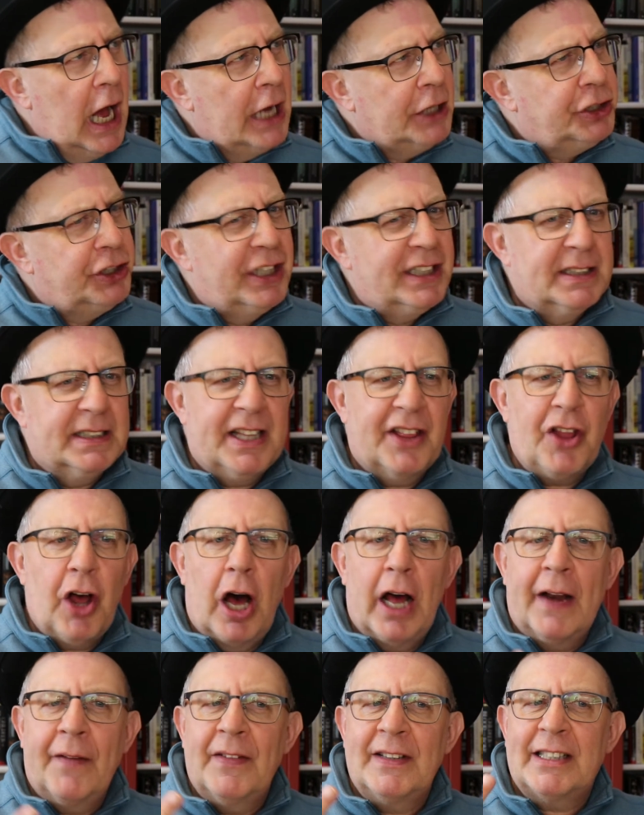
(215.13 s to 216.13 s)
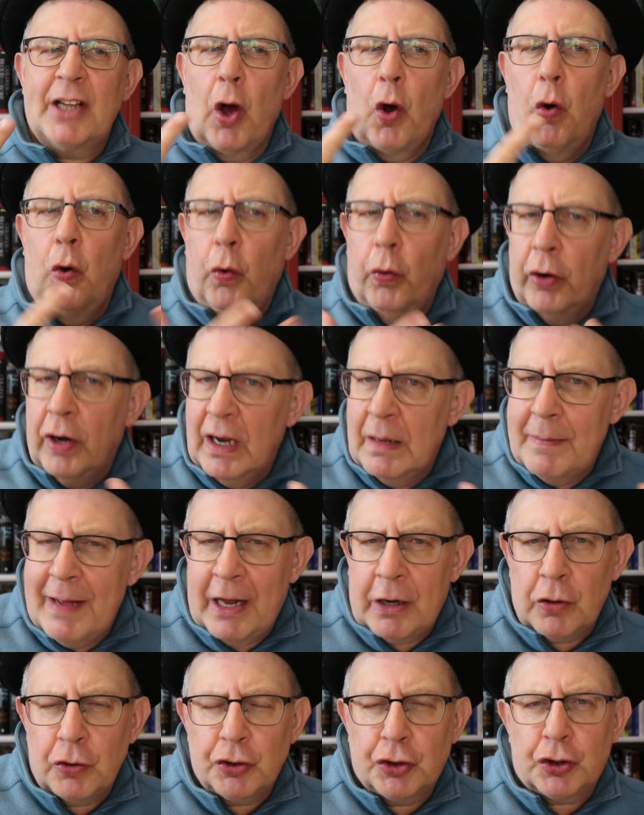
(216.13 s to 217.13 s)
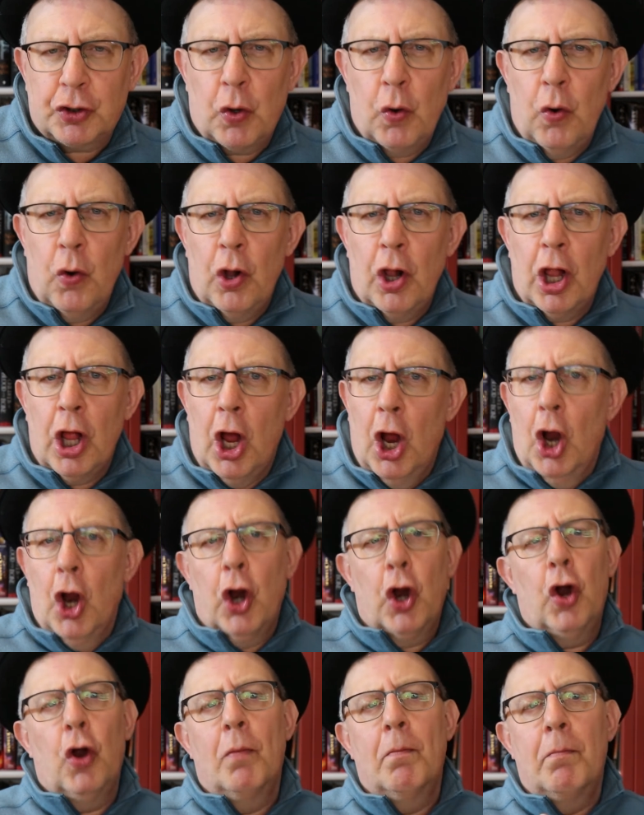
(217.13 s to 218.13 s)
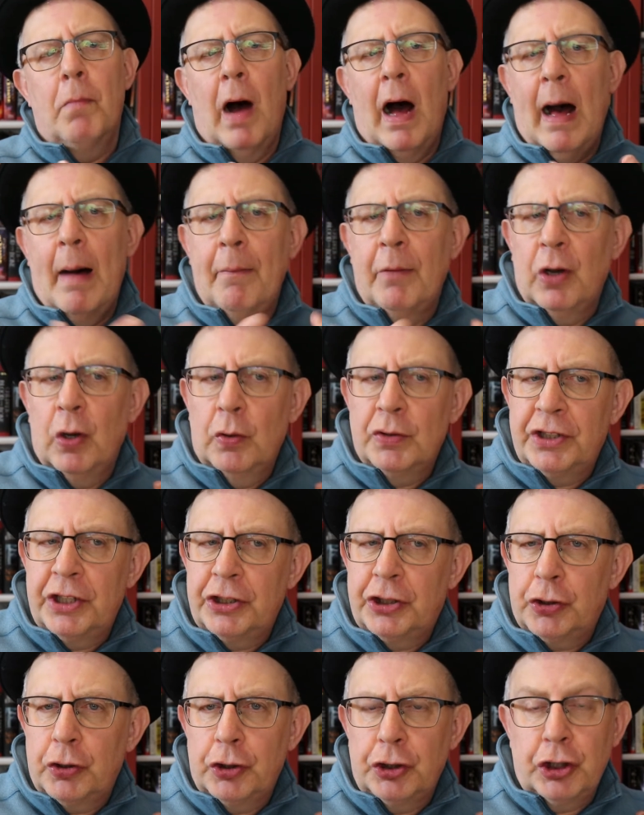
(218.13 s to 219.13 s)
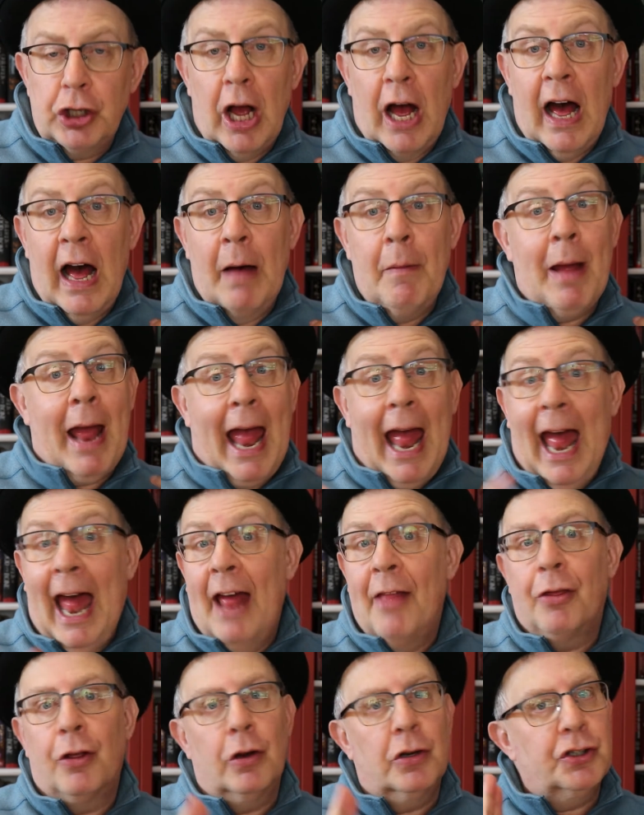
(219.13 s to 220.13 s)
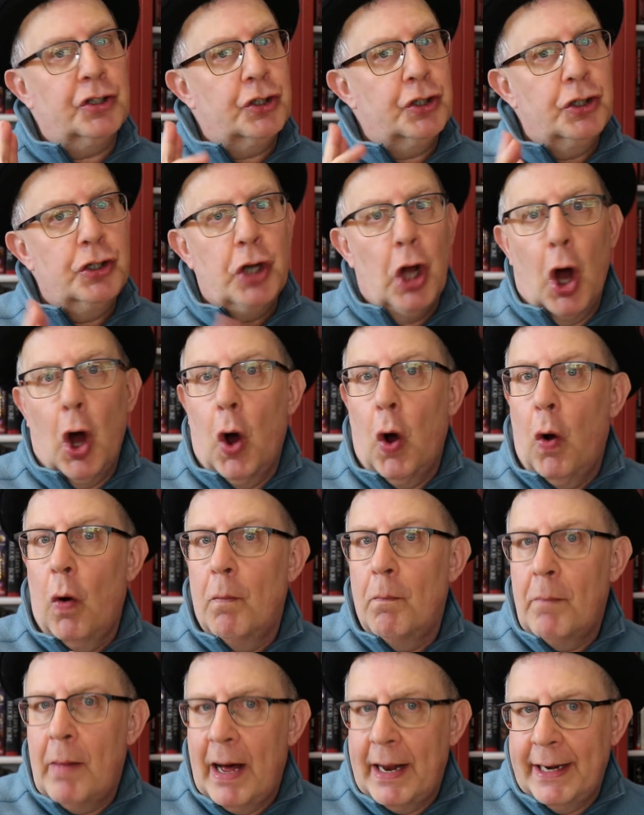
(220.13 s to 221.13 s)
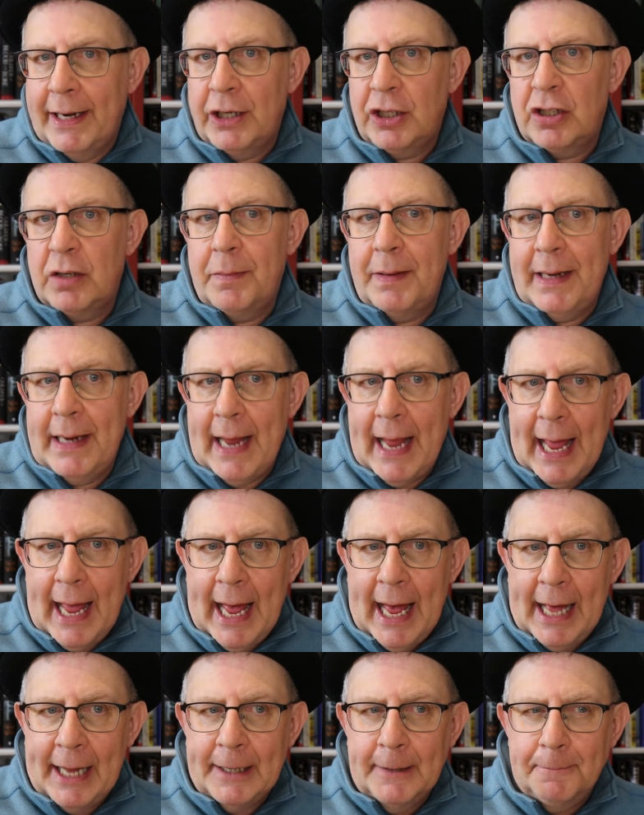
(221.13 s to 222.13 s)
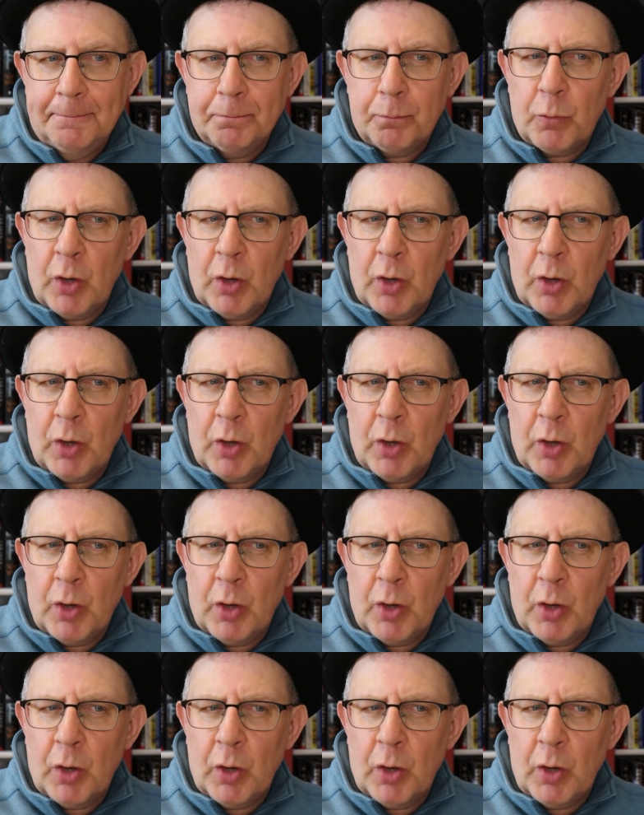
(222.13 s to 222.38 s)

She's thought of as a hoodlum at her school, her mom loses her job, and there's no money to be had.